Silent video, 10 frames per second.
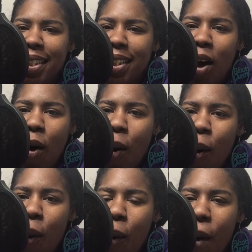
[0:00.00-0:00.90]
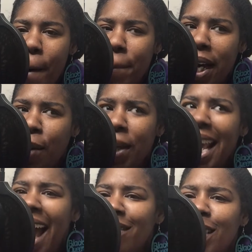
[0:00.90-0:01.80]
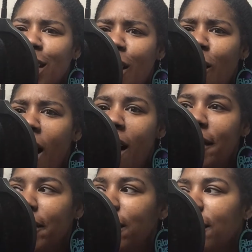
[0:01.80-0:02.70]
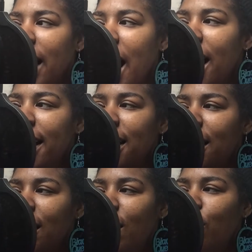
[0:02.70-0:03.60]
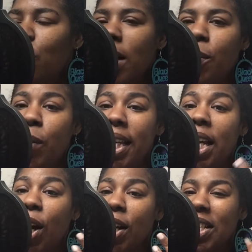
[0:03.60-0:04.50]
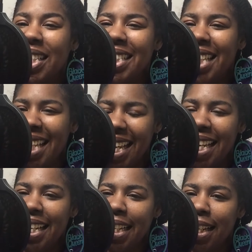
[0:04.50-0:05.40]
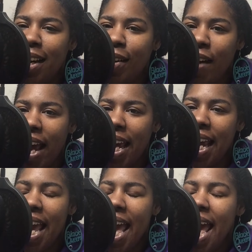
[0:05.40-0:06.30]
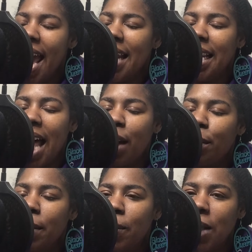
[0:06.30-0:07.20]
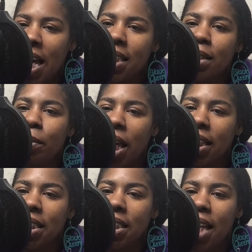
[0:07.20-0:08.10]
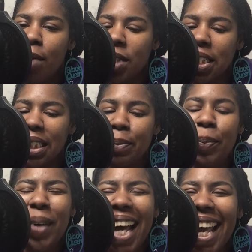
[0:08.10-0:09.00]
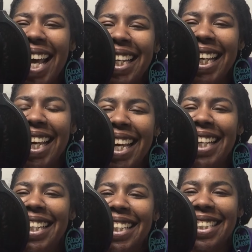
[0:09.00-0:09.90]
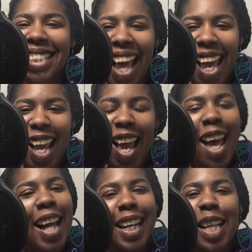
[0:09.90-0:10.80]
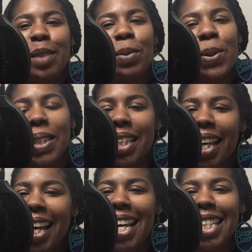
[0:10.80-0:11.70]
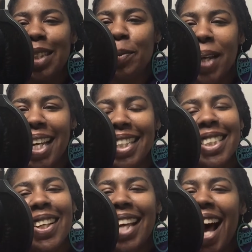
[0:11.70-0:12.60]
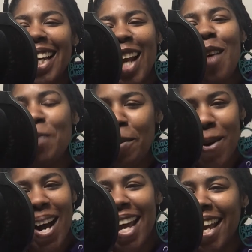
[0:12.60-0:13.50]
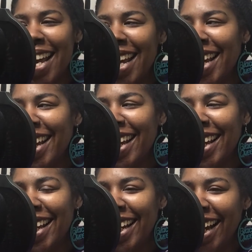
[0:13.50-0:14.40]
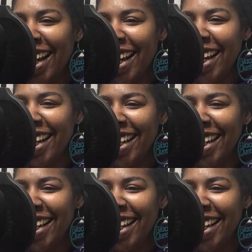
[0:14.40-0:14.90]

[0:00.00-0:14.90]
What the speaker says: So, but we have to go off of kind of what we are seeing, all right? And a lot of people like to make assumptions. But at the end of the day, that's Boosie and his opinion. So y'all get off my boy, okay?